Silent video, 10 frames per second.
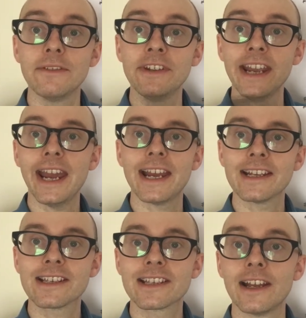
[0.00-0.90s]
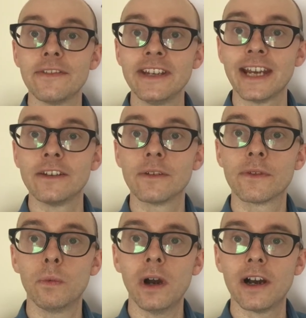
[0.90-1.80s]
the S at the end of the
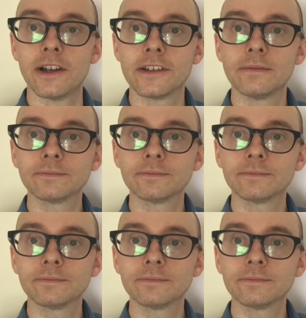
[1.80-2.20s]
word.